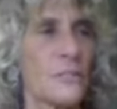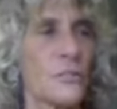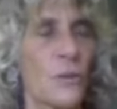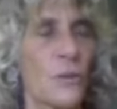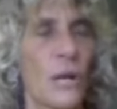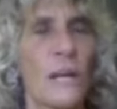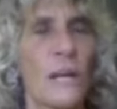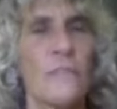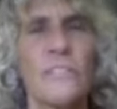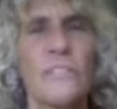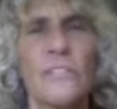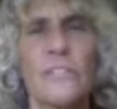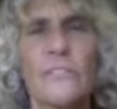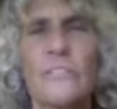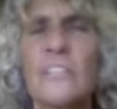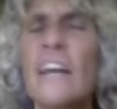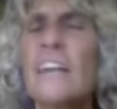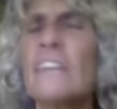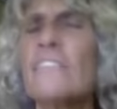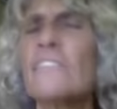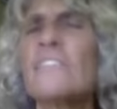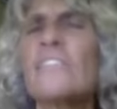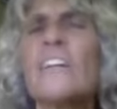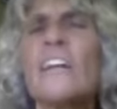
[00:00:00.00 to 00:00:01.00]
drive a certain
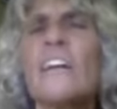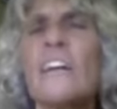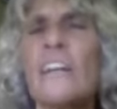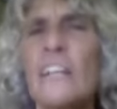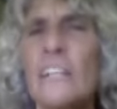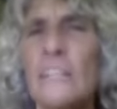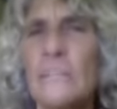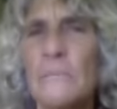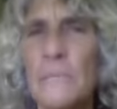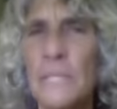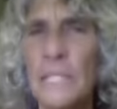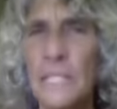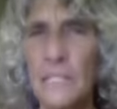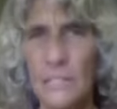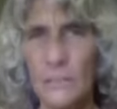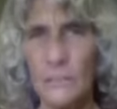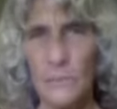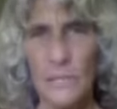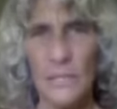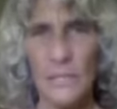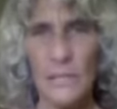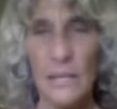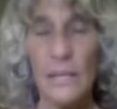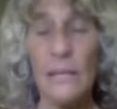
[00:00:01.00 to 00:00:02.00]
kind of car because
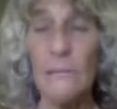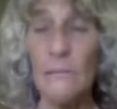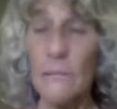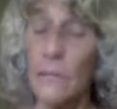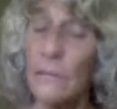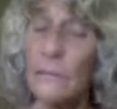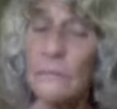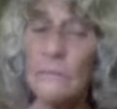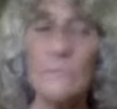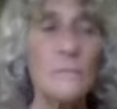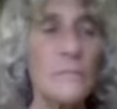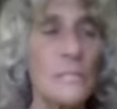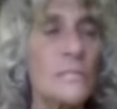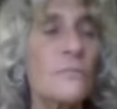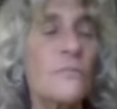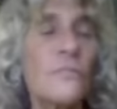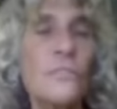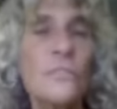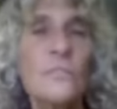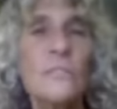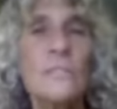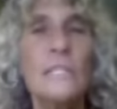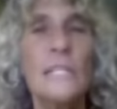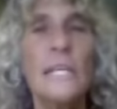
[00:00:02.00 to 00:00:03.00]
we think, oh, this
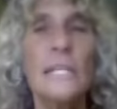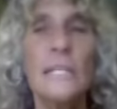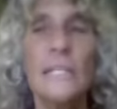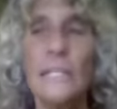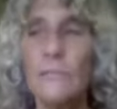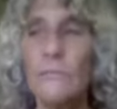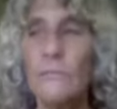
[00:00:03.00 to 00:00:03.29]
feels like